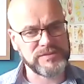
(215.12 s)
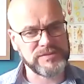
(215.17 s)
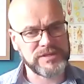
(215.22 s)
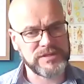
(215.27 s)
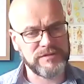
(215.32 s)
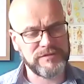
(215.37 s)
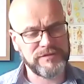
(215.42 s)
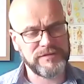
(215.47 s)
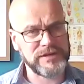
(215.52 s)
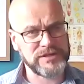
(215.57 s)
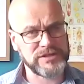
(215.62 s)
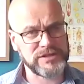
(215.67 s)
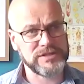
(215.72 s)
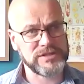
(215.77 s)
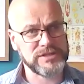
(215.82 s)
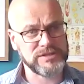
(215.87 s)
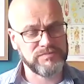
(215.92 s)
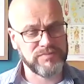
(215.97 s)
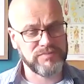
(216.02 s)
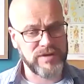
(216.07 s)
in the fish in
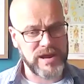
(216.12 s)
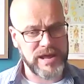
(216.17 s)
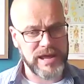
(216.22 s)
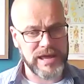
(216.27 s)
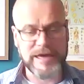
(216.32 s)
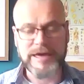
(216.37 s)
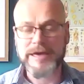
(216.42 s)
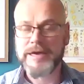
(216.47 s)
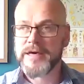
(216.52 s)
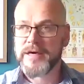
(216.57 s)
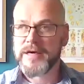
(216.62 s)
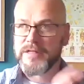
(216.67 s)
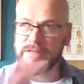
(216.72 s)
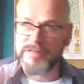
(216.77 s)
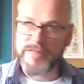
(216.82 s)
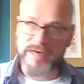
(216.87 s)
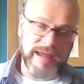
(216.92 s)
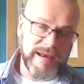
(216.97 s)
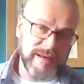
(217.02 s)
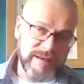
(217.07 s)
spring,
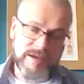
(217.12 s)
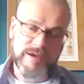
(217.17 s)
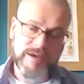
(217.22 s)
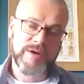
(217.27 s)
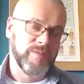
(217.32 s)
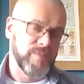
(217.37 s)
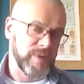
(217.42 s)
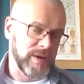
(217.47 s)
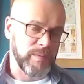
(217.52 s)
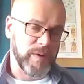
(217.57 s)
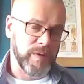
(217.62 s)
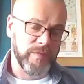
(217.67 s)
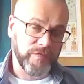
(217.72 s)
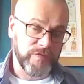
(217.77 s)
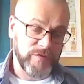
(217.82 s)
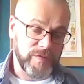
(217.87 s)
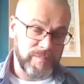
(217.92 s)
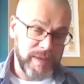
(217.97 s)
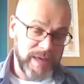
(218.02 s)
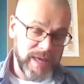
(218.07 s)
then we want
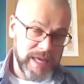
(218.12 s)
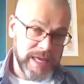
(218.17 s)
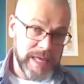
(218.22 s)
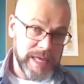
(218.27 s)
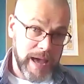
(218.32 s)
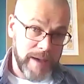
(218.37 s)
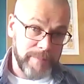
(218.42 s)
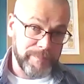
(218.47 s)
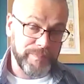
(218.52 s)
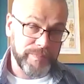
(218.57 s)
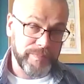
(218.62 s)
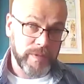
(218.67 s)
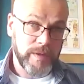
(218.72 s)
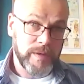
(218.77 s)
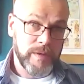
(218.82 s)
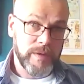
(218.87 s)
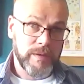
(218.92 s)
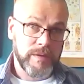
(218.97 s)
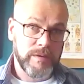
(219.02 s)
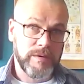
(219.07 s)
to be, you
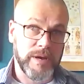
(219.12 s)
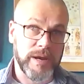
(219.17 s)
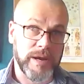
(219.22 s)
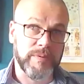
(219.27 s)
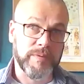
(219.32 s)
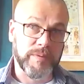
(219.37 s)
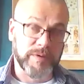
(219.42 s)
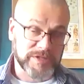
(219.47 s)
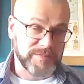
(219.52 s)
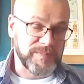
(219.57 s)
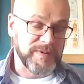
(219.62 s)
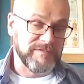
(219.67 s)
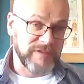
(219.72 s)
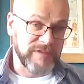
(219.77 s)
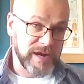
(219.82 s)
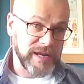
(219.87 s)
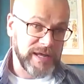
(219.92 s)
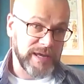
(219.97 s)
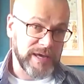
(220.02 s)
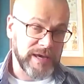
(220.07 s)
know, we want to be
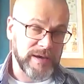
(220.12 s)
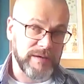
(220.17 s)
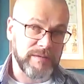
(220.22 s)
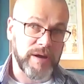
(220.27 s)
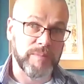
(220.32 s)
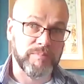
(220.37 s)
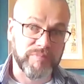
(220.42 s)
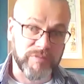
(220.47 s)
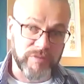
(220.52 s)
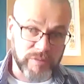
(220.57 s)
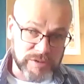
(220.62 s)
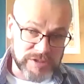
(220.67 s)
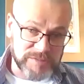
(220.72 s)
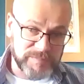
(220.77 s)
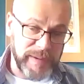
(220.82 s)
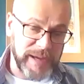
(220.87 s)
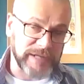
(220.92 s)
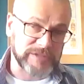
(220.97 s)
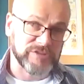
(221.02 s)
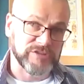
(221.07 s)
running a broad
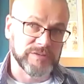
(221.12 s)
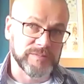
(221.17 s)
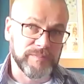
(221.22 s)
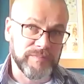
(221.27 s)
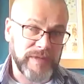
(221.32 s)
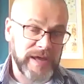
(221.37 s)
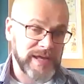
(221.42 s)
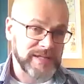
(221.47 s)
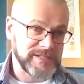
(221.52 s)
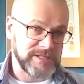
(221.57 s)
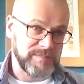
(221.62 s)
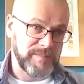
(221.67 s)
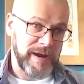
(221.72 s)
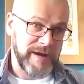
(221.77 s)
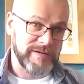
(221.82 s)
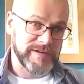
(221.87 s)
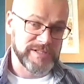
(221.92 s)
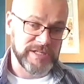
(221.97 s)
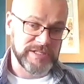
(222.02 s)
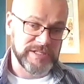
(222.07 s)
spectrum
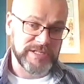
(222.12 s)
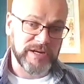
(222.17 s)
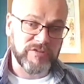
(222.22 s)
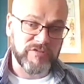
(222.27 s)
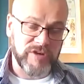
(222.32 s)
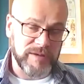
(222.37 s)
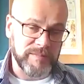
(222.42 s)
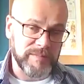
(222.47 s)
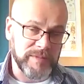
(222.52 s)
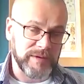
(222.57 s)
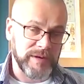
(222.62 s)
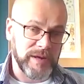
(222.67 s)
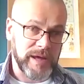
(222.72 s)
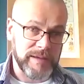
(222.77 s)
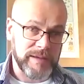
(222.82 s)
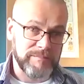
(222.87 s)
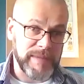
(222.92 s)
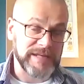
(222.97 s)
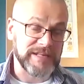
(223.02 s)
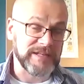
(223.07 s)
anti-parasitic treatment like
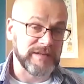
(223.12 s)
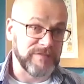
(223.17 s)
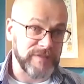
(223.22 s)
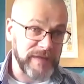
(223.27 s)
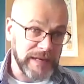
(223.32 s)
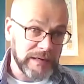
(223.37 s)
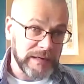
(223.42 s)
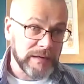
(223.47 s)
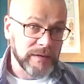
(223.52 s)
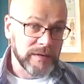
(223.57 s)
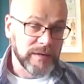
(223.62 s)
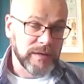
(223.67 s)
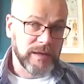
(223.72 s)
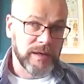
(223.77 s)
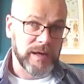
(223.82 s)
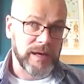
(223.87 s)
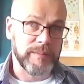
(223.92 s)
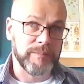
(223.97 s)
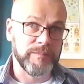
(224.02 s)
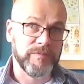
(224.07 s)
Medifin
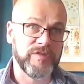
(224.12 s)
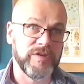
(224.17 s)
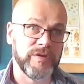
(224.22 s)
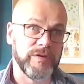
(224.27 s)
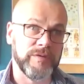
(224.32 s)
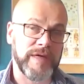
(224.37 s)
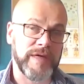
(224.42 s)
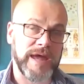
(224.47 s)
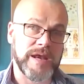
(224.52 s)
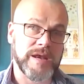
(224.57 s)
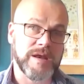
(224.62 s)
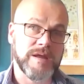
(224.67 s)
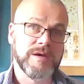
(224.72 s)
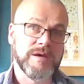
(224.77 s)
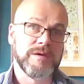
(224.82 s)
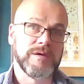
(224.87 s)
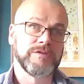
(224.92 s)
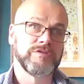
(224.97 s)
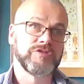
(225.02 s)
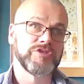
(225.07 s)
to then
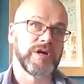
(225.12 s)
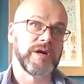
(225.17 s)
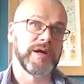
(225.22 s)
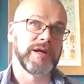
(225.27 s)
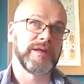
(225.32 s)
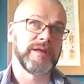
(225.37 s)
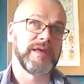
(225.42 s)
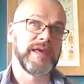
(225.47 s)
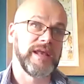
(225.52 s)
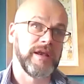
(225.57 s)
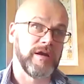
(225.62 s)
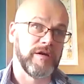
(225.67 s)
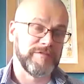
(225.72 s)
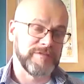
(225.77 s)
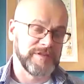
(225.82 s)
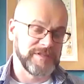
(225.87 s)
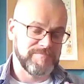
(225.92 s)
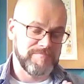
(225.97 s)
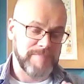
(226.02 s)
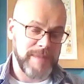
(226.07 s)
try and kill off
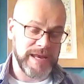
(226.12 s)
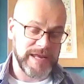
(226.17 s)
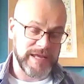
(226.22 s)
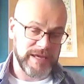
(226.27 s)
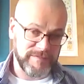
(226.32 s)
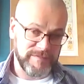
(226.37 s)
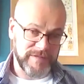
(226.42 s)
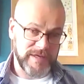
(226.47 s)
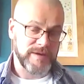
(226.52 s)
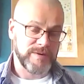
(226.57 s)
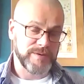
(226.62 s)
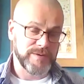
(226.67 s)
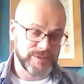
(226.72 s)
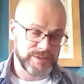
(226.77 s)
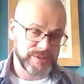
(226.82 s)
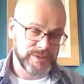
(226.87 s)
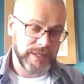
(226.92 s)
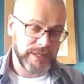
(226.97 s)
as many of those